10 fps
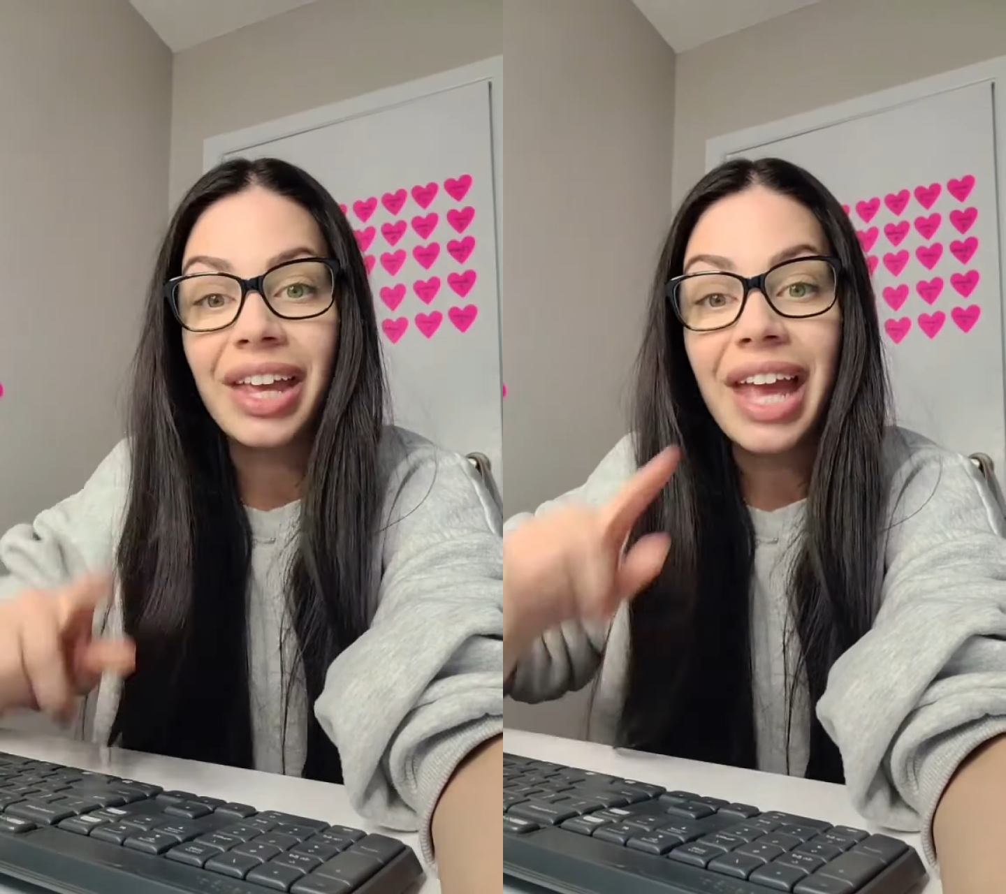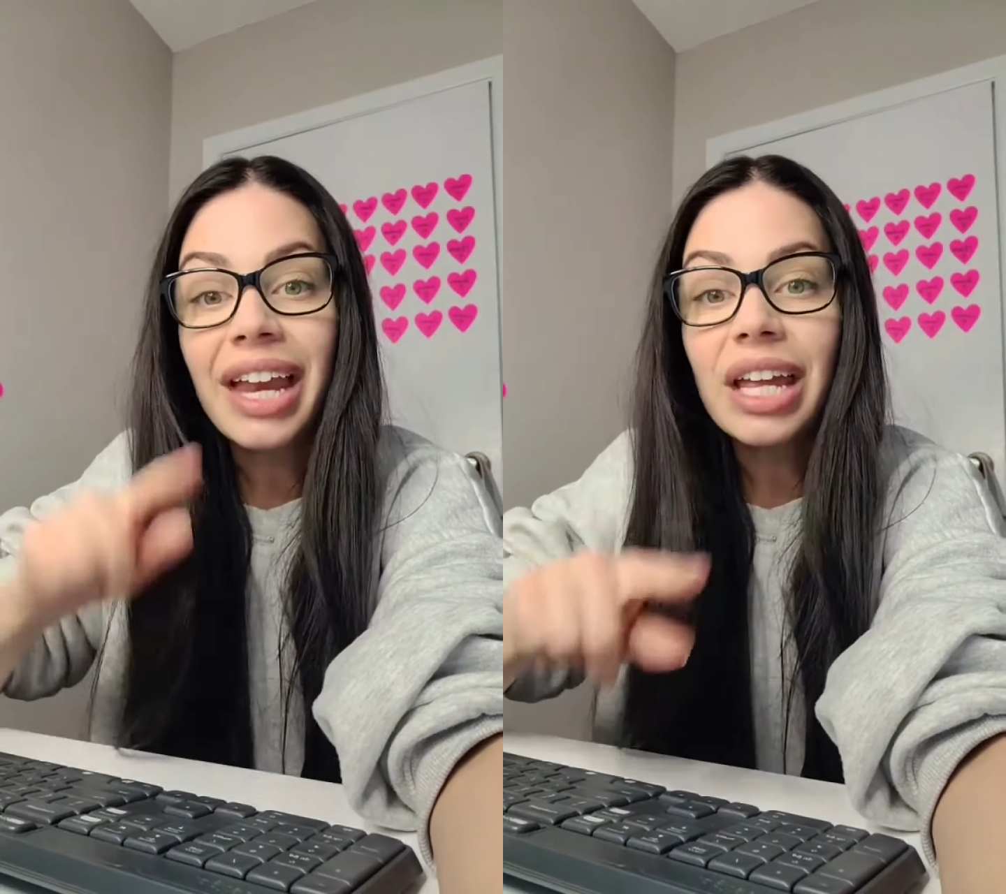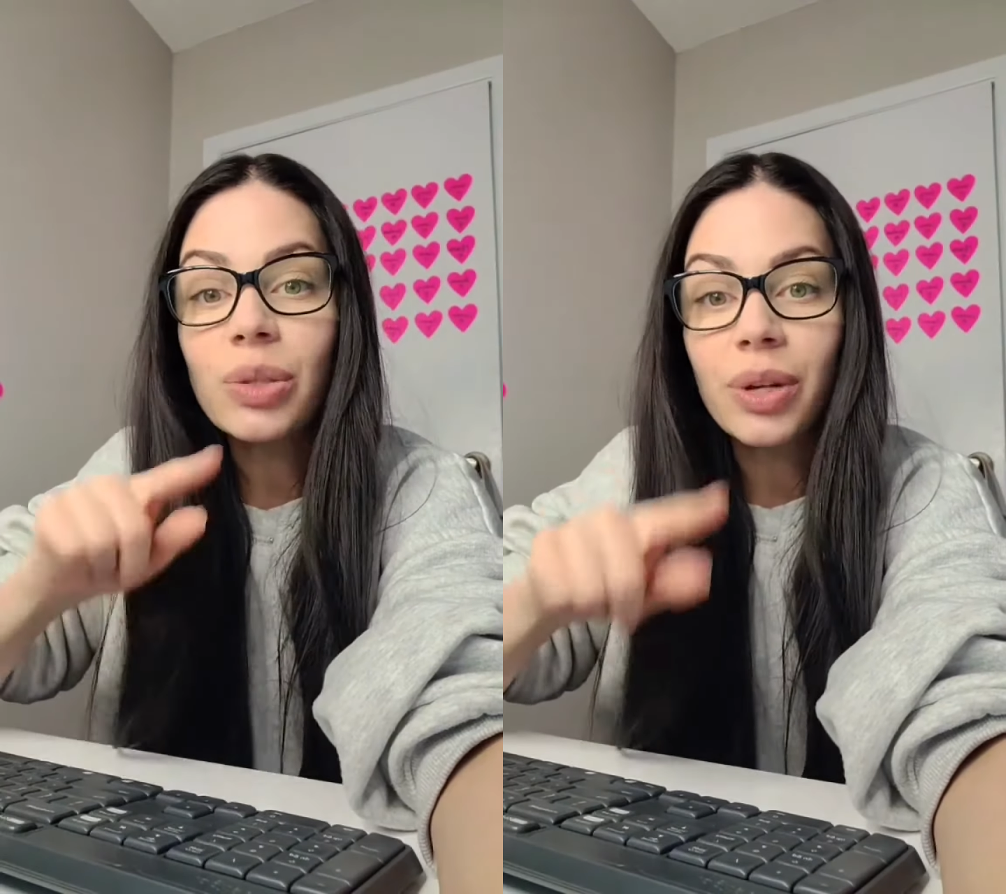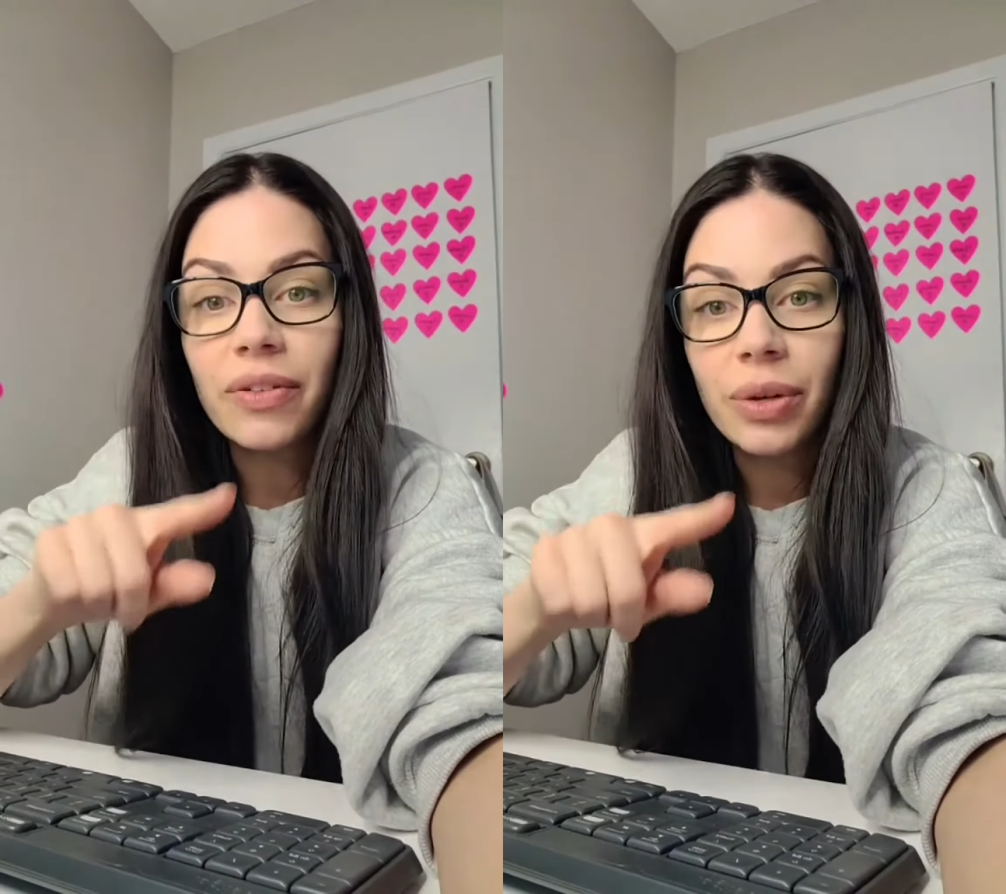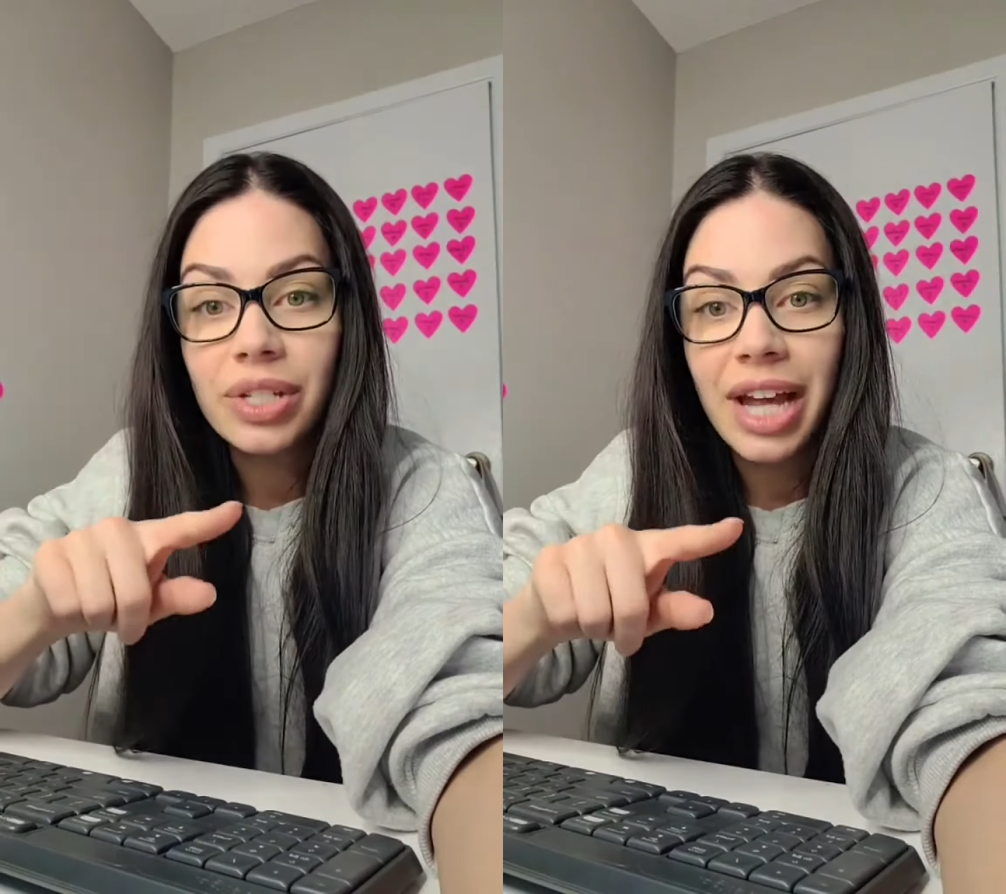get each one
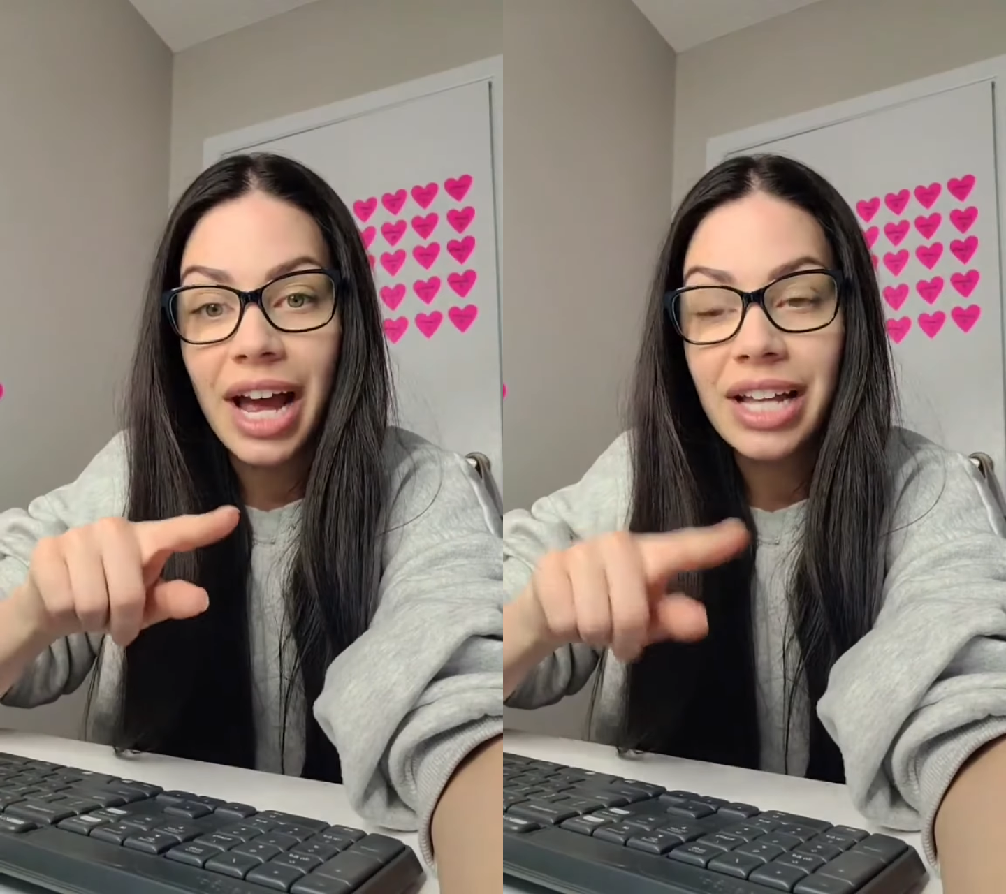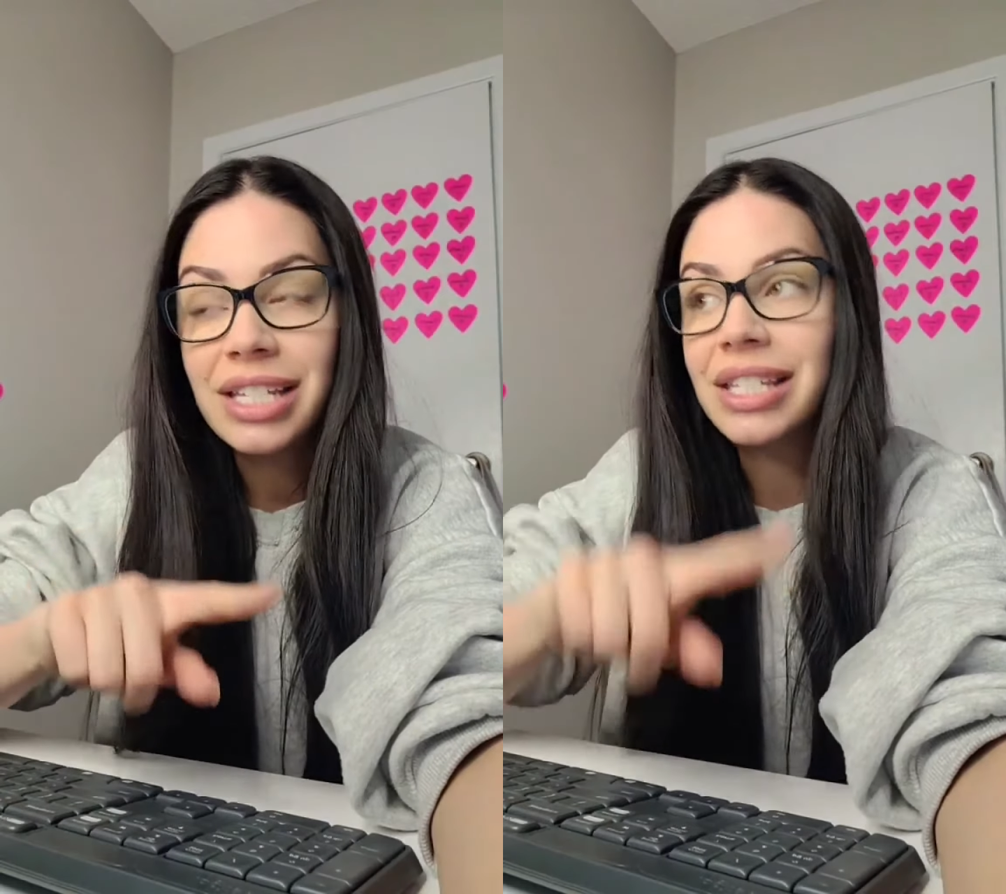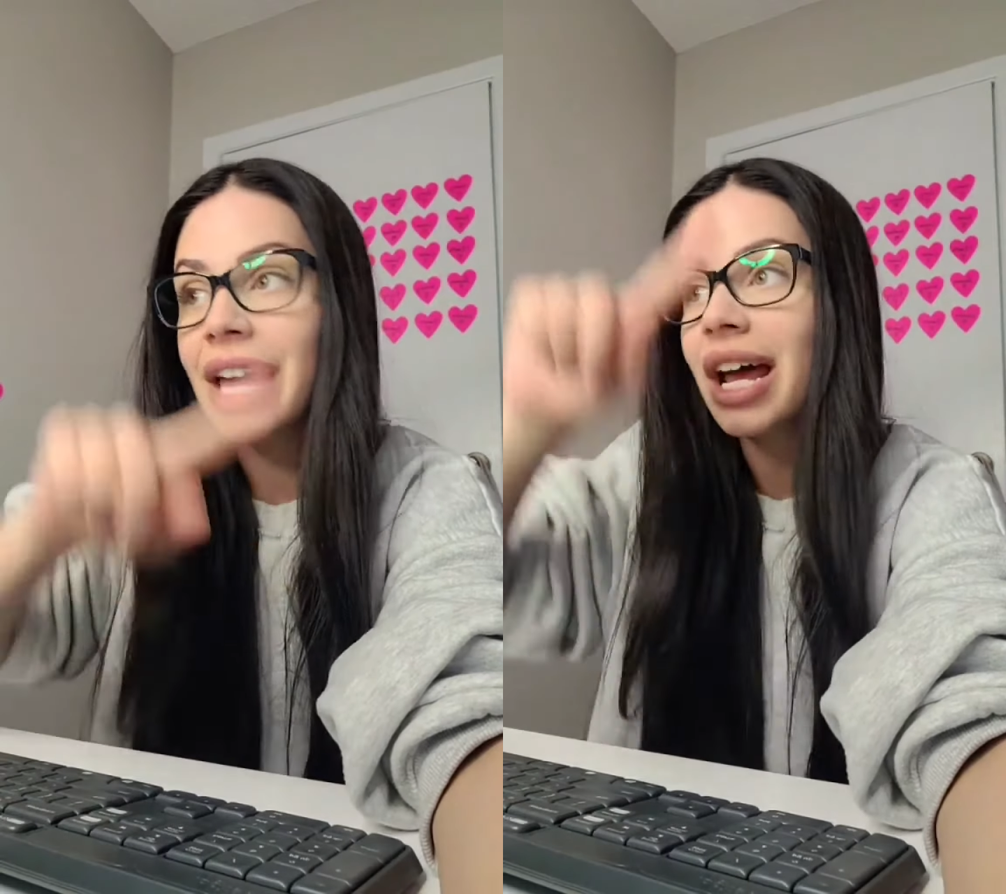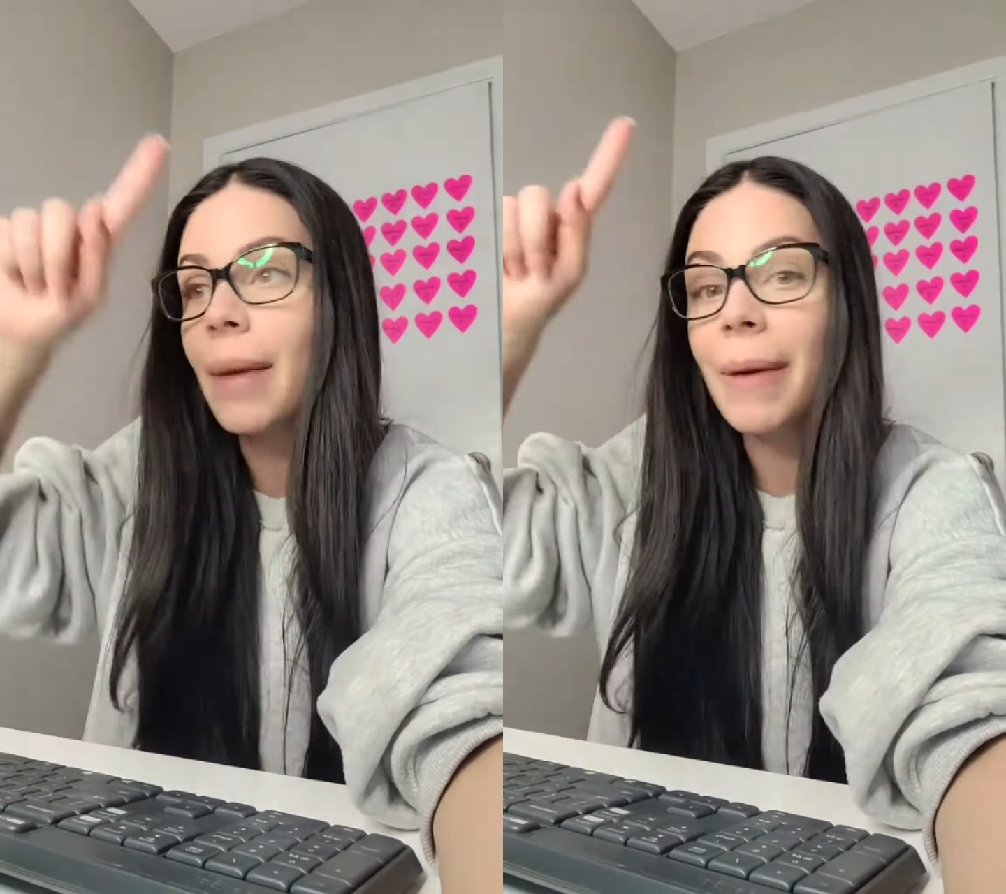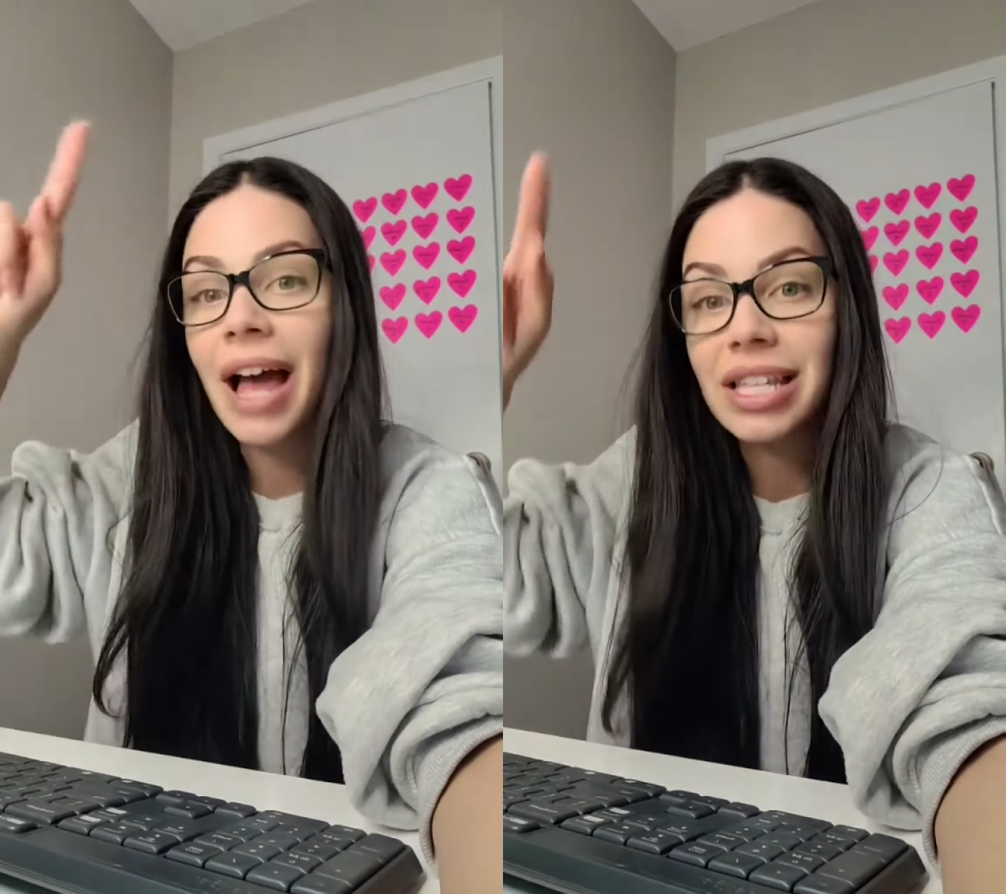of those tasks set up